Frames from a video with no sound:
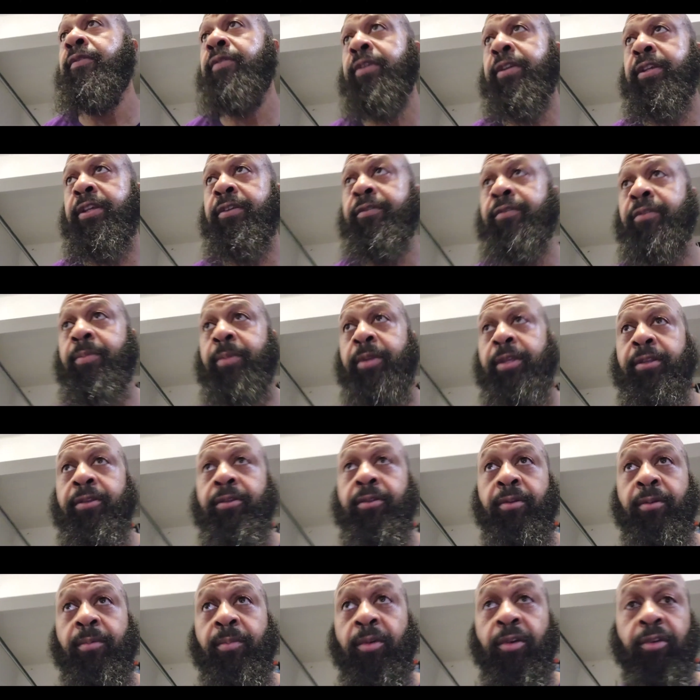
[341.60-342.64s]
for giving me a
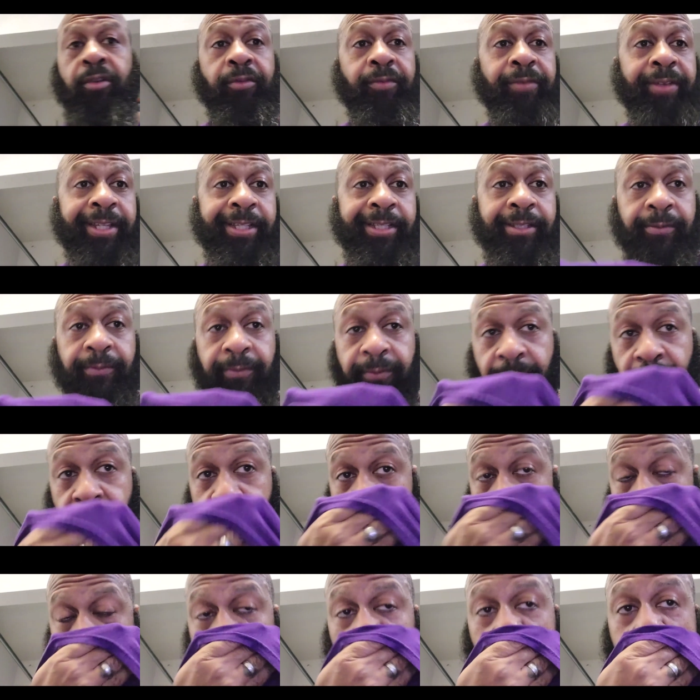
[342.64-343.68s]
little motivation
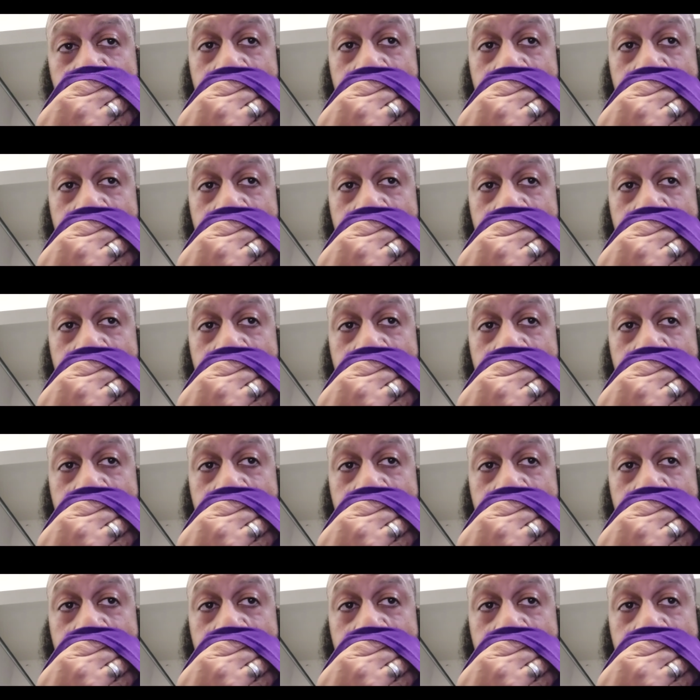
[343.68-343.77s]
for,